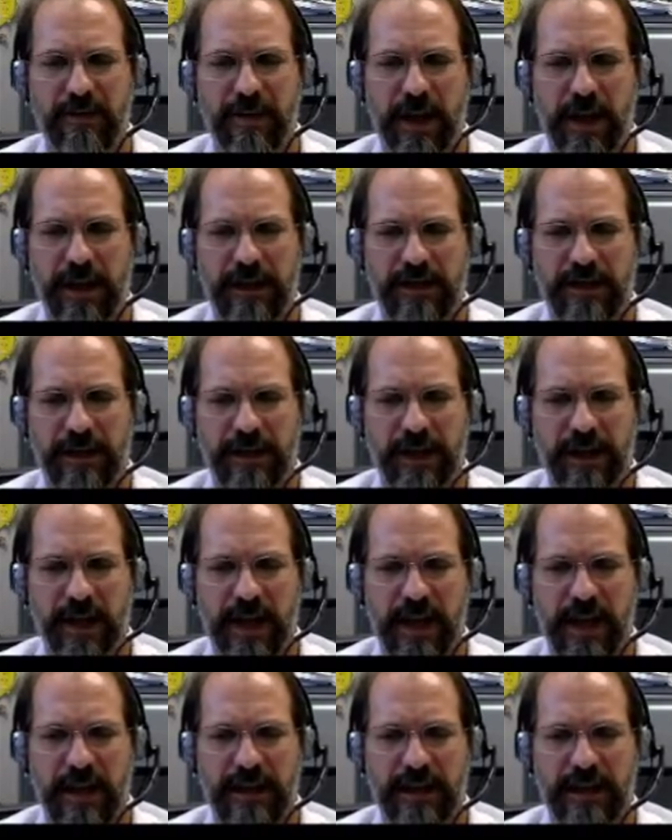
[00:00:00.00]
binds to
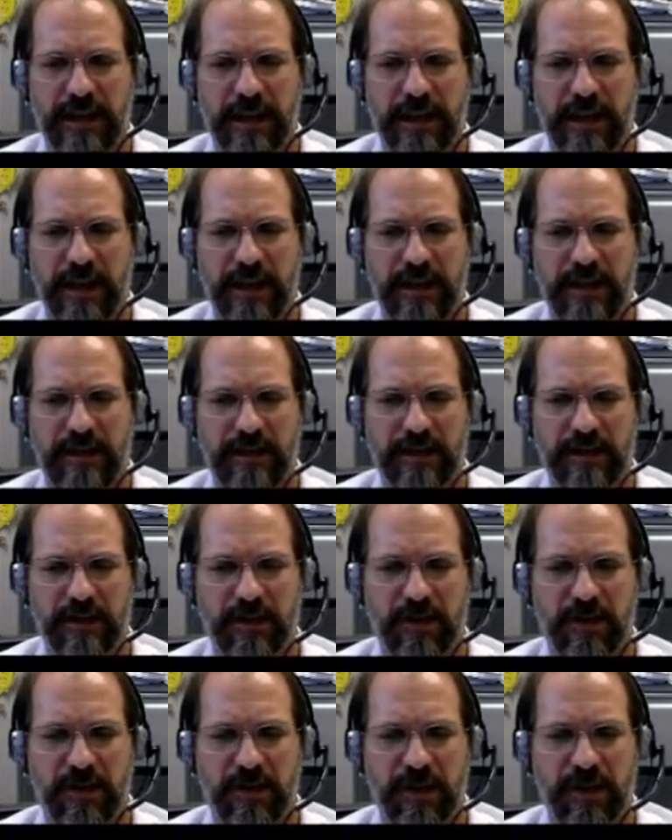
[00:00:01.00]
that, and is
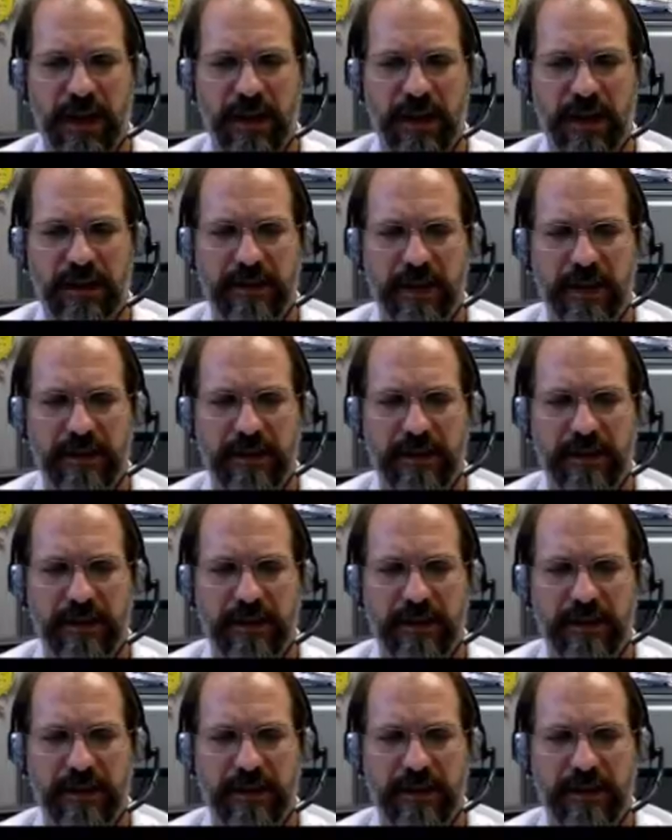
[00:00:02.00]
neutralized